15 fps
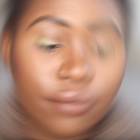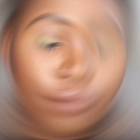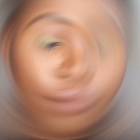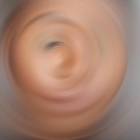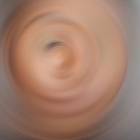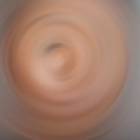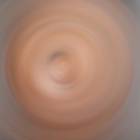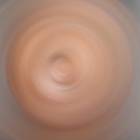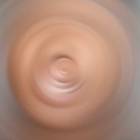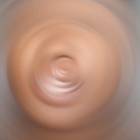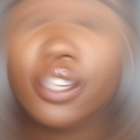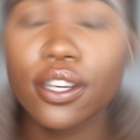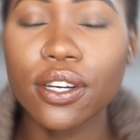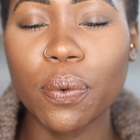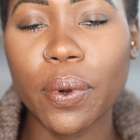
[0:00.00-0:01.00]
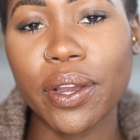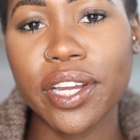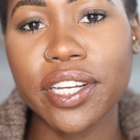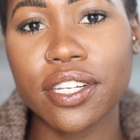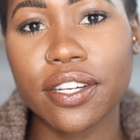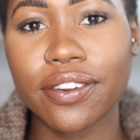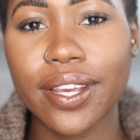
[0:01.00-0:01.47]
For the second look, we're going
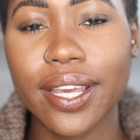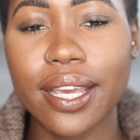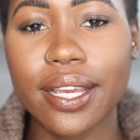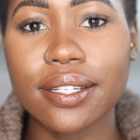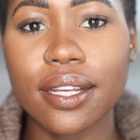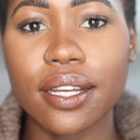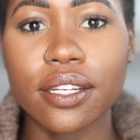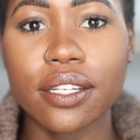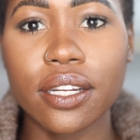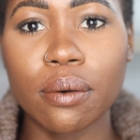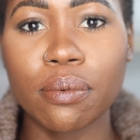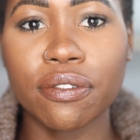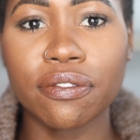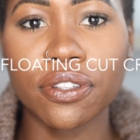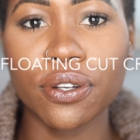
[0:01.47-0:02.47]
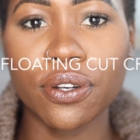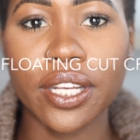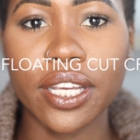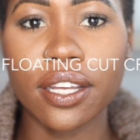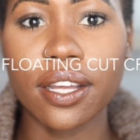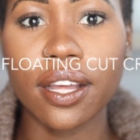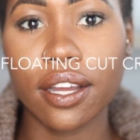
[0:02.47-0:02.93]
to create a double
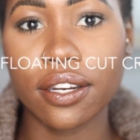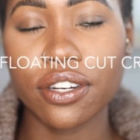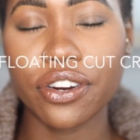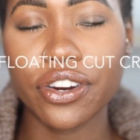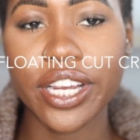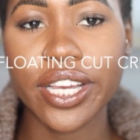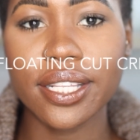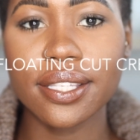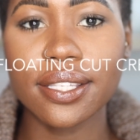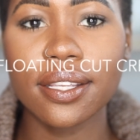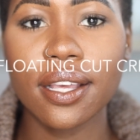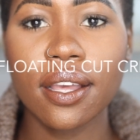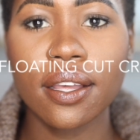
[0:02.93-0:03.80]
floating cut crease.